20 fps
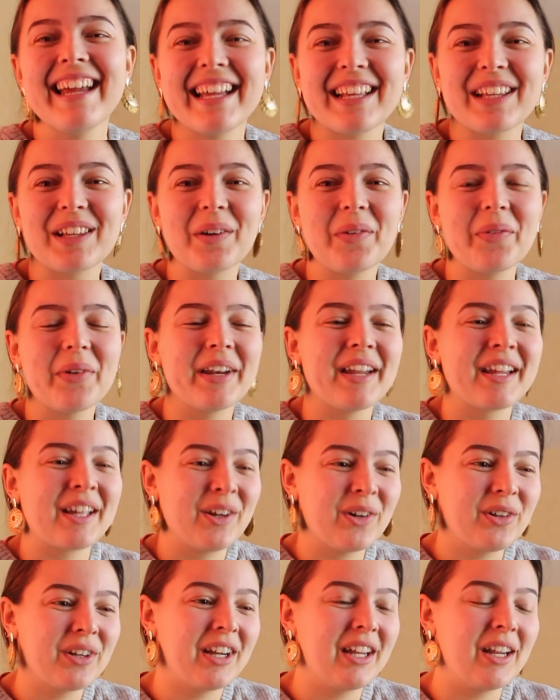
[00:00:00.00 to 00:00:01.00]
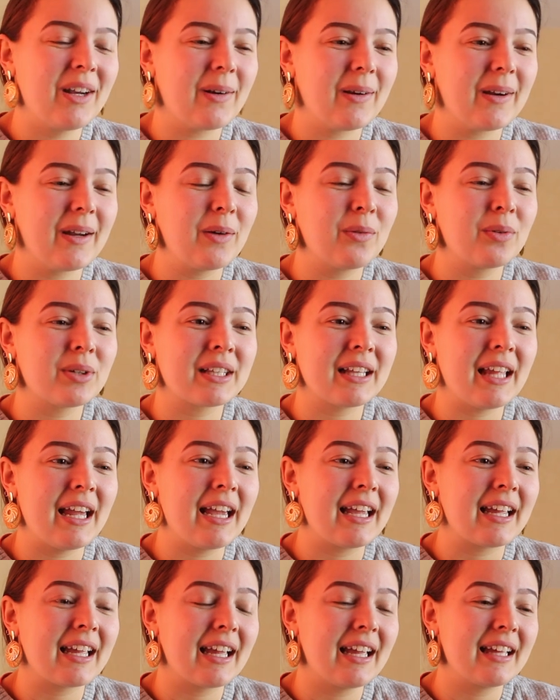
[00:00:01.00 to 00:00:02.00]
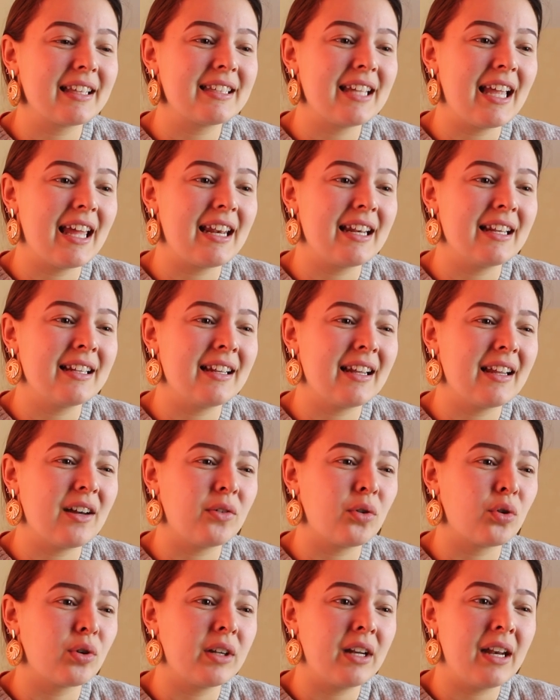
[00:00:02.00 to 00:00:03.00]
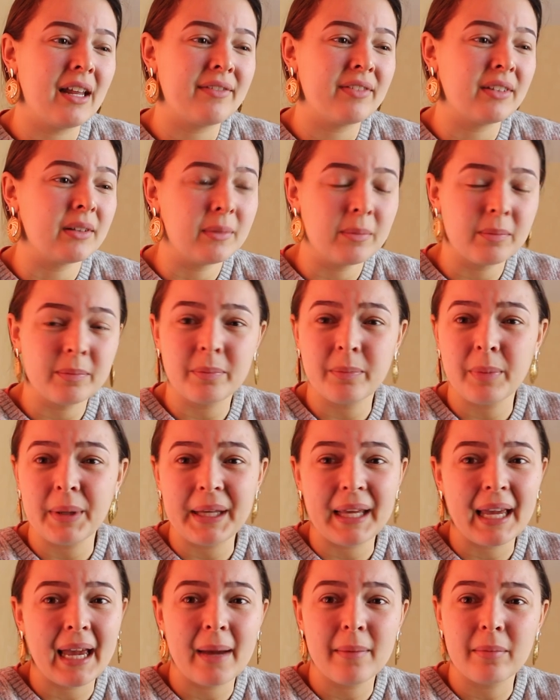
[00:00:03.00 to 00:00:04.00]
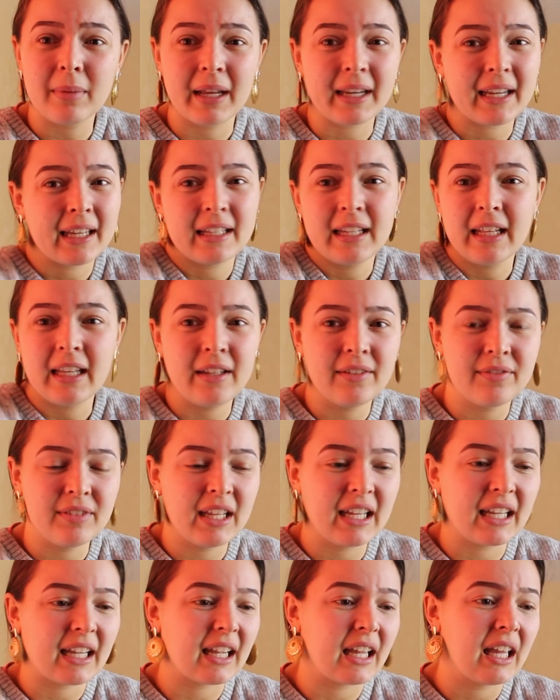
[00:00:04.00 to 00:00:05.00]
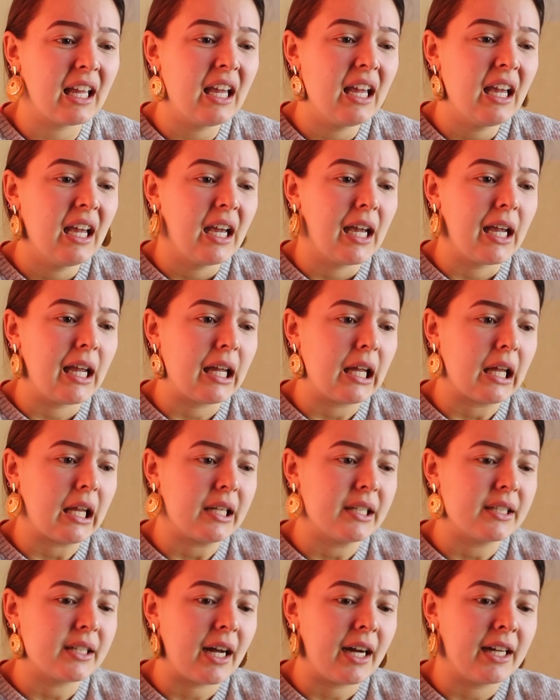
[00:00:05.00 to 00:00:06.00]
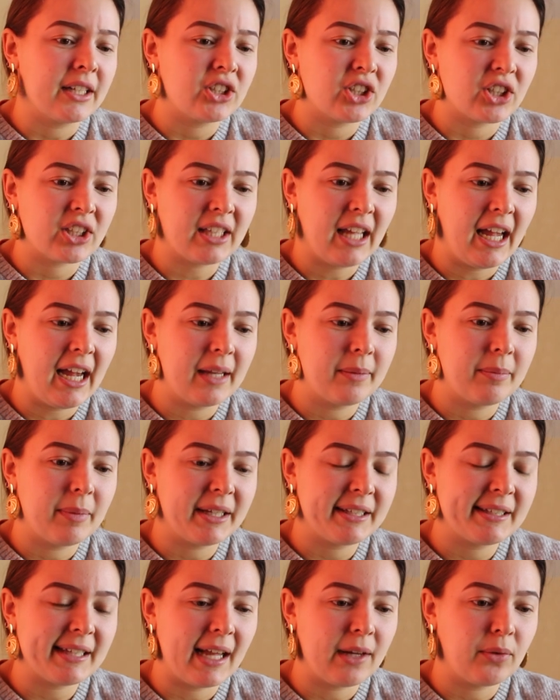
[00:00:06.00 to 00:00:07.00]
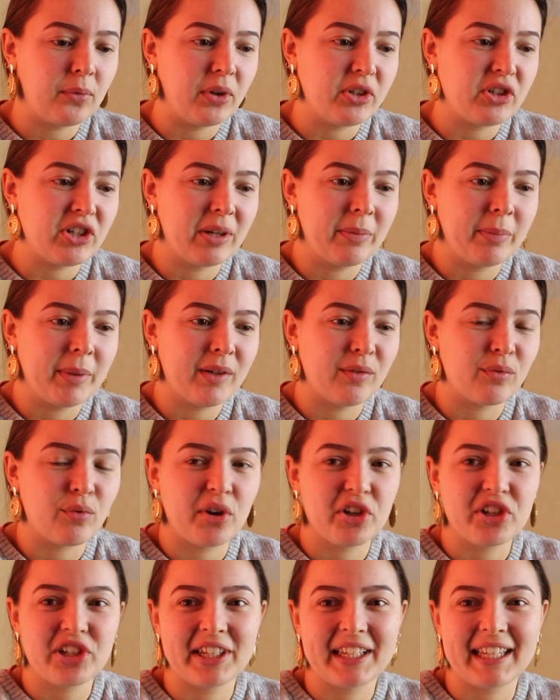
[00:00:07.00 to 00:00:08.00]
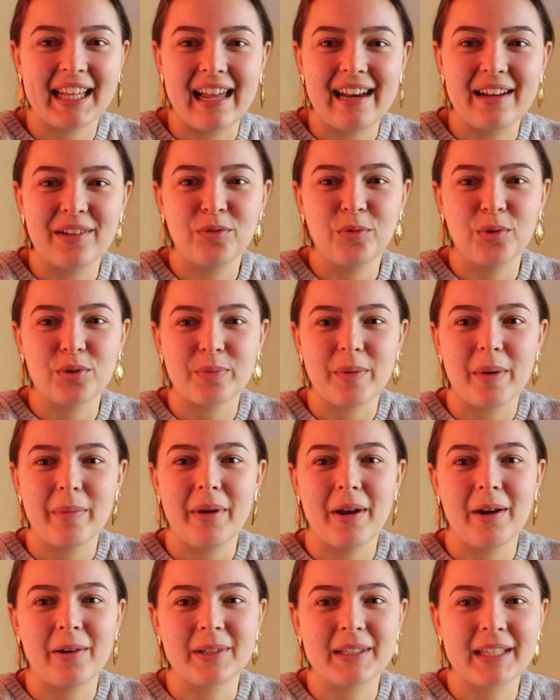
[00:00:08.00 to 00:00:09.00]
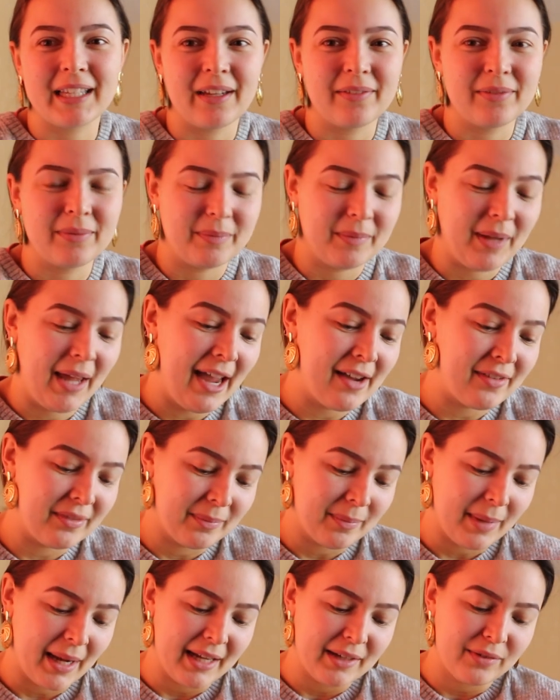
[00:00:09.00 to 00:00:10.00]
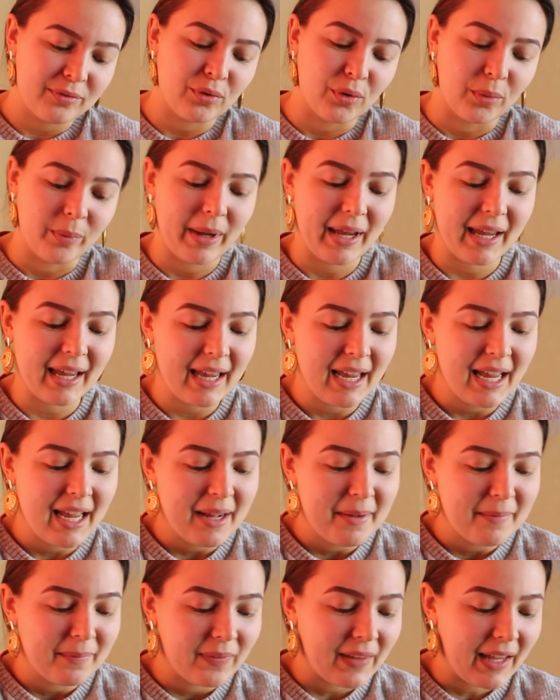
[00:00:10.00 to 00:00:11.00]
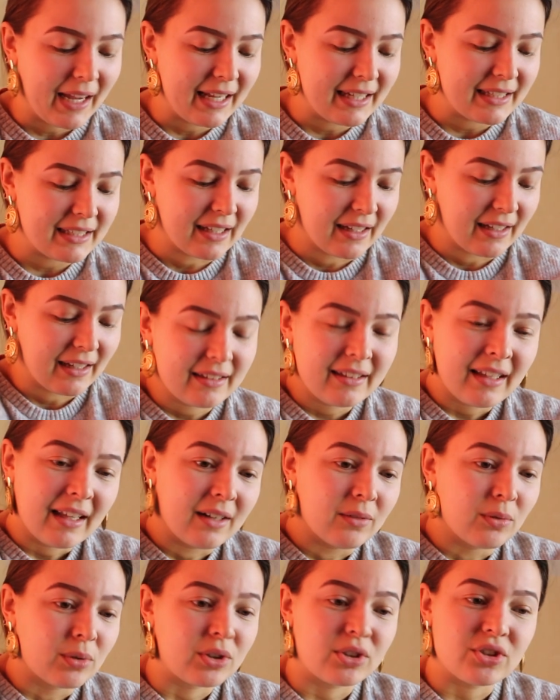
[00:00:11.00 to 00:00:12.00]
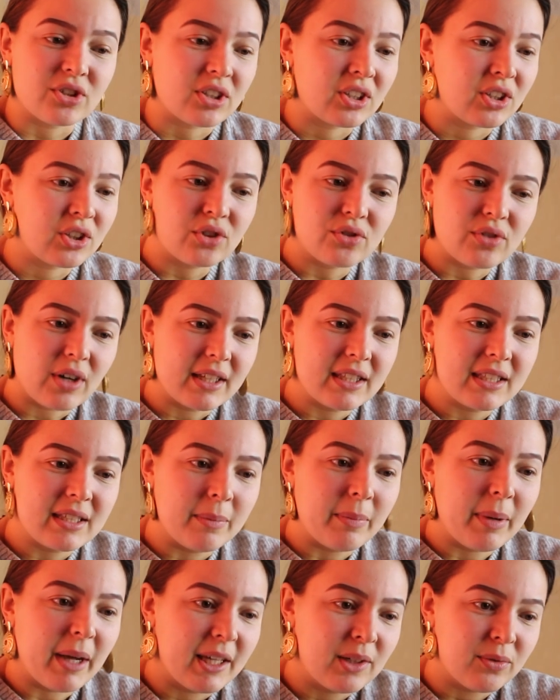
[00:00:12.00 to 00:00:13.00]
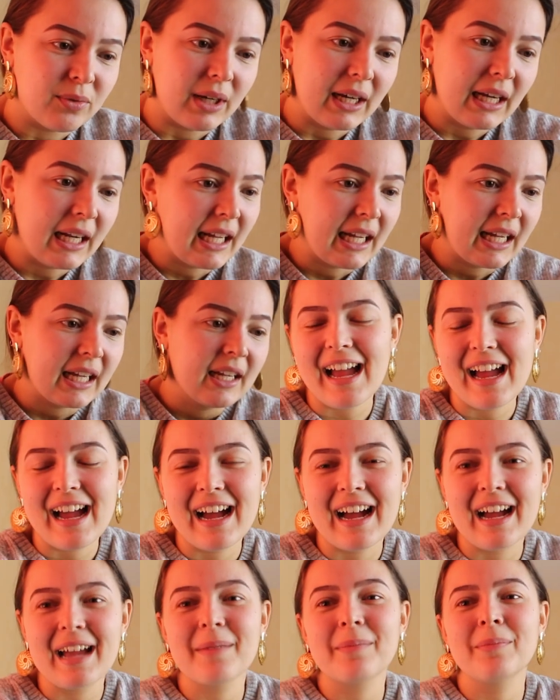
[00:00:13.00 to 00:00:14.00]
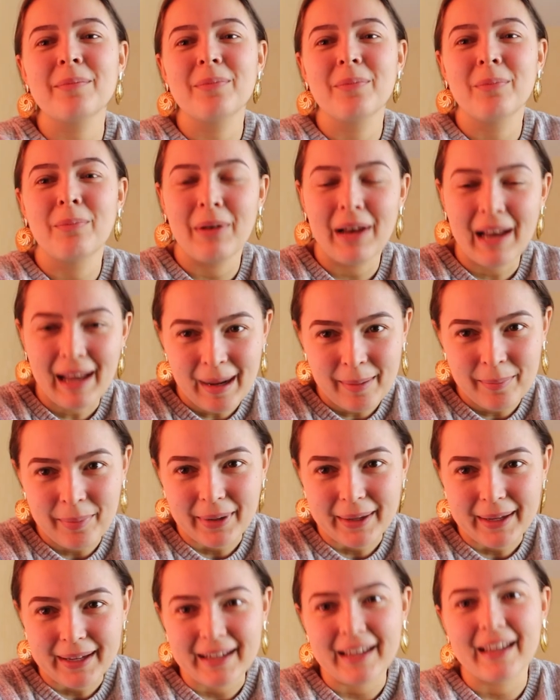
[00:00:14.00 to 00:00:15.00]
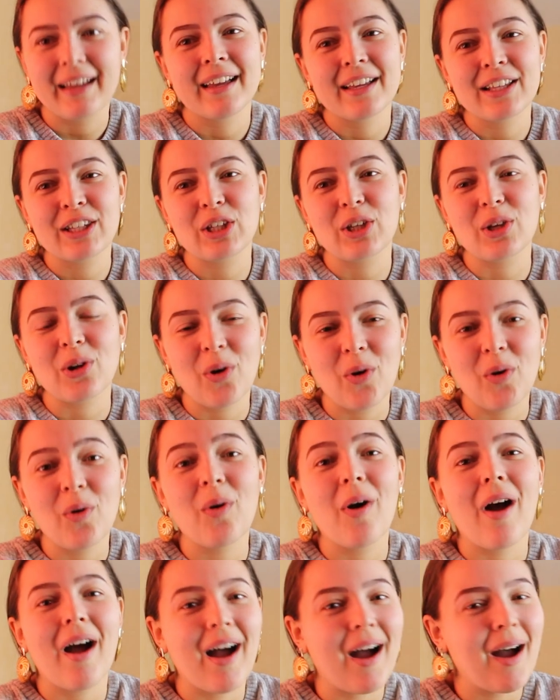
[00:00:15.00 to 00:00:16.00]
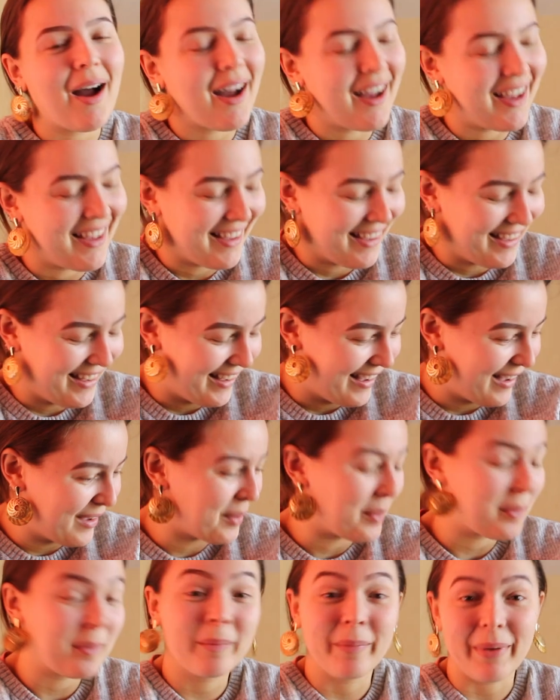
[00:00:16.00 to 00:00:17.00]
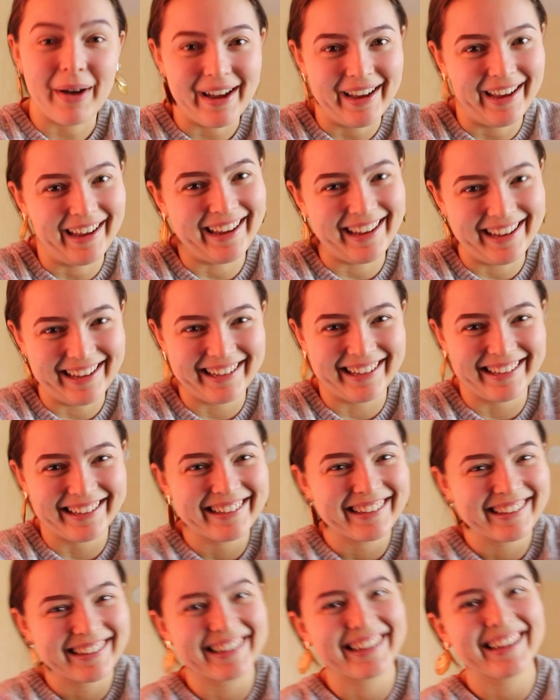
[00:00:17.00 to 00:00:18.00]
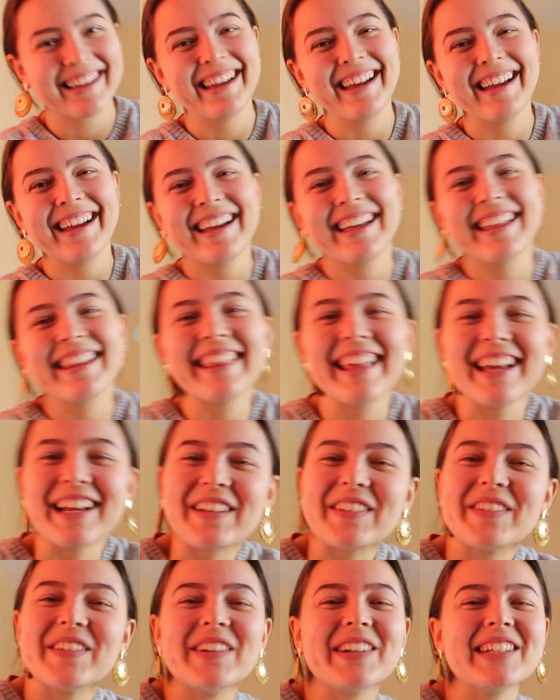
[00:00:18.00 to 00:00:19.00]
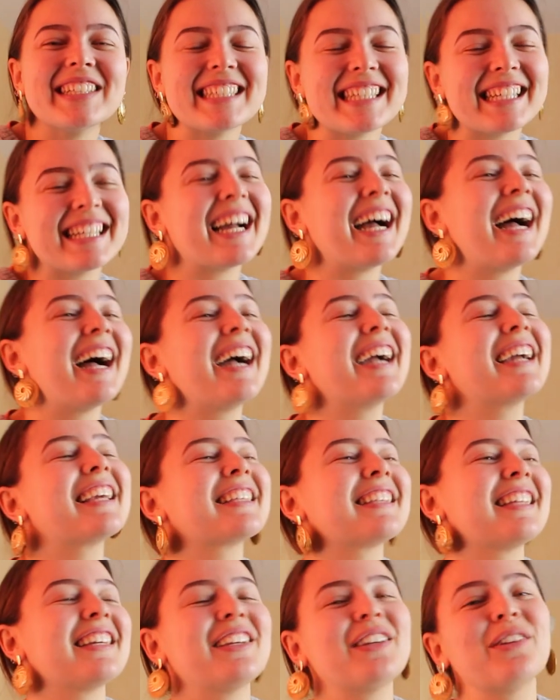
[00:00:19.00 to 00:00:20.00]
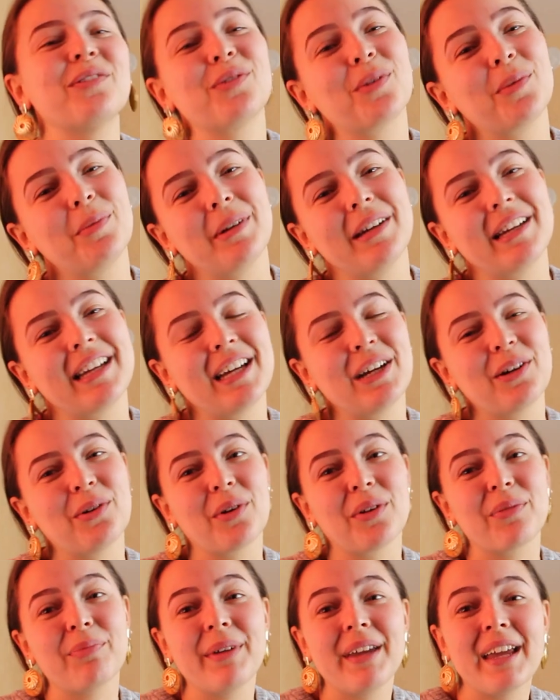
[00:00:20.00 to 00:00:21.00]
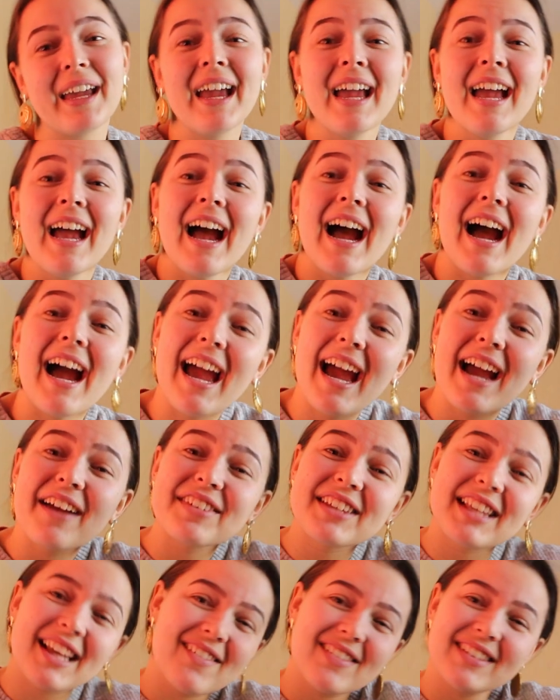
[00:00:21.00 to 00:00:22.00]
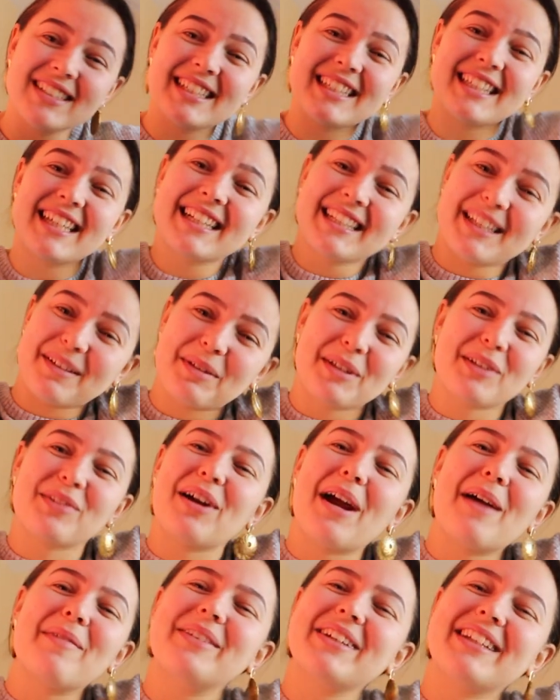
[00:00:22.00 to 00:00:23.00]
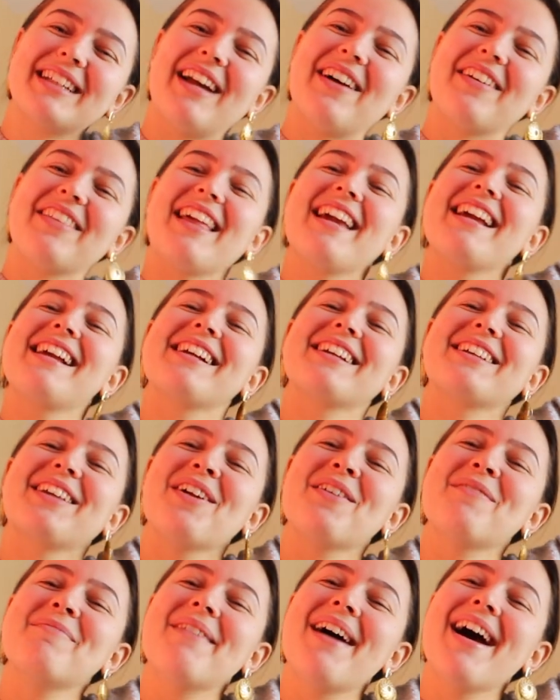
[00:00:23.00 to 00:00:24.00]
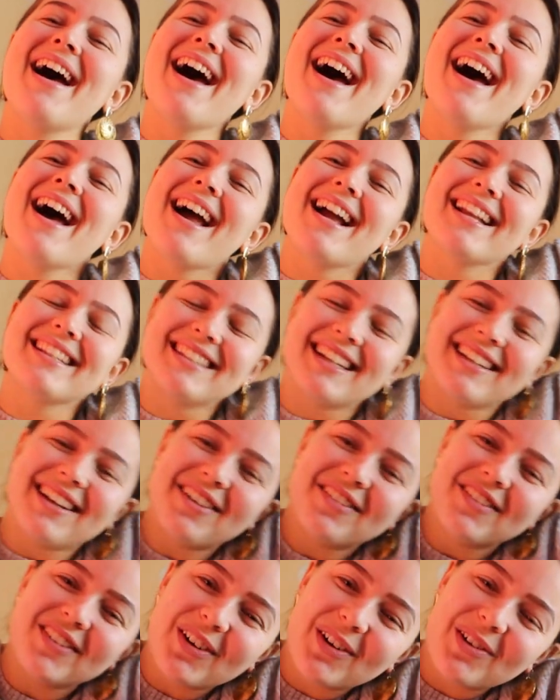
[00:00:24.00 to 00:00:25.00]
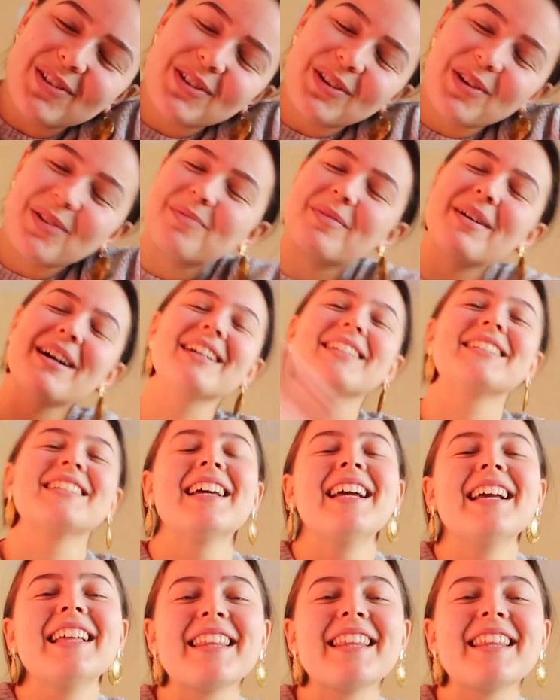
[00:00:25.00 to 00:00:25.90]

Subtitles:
So when I got here, it was like 10 or 11 p.m. like in the evening, and I just had my sandwich and a bit of Russian salad which my parents had made for me, and then I was just straight to bed really. I'm blabbing, so bye. Thanks for watching, guys. Thank you for being here with me. I have 76 subscribers now. Thank you so much. I love you all so much.